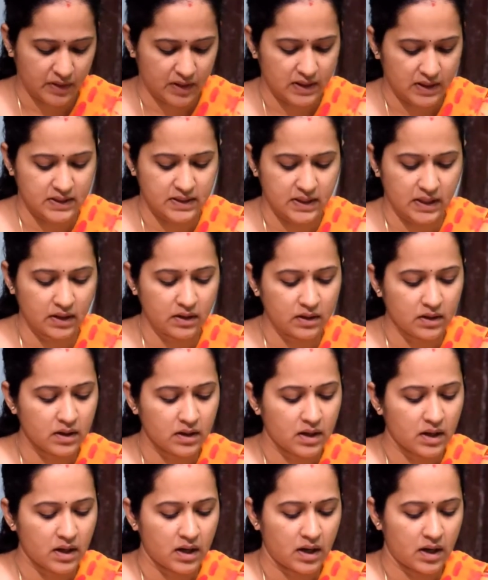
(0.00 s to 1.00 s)
See,
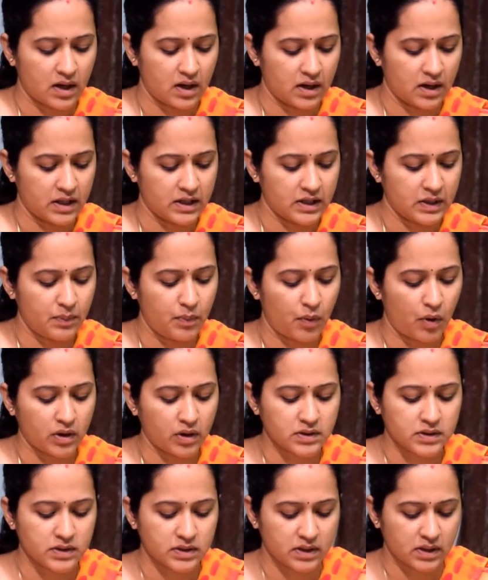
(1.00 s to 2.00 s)
in the
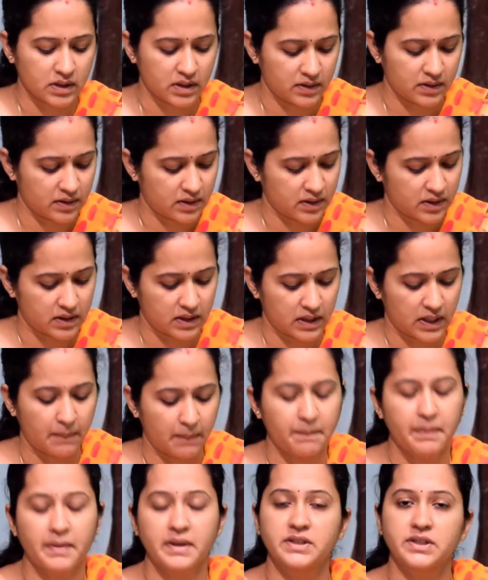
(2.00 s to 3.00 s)
box the
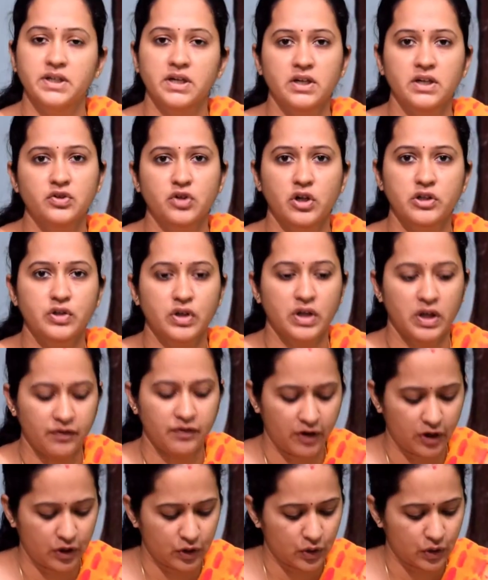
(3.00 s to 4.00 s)
picture is also
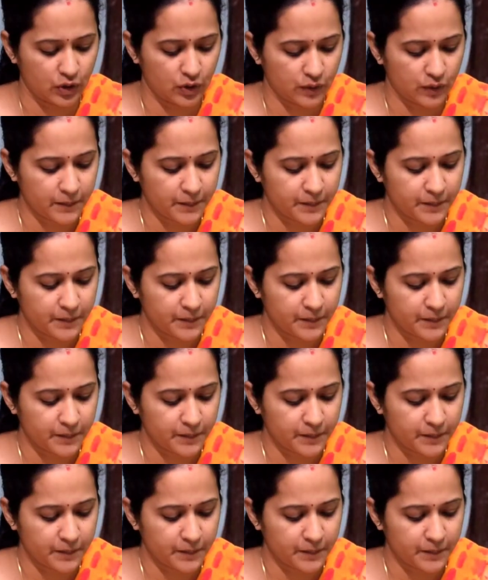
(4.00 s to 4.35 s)
given to you.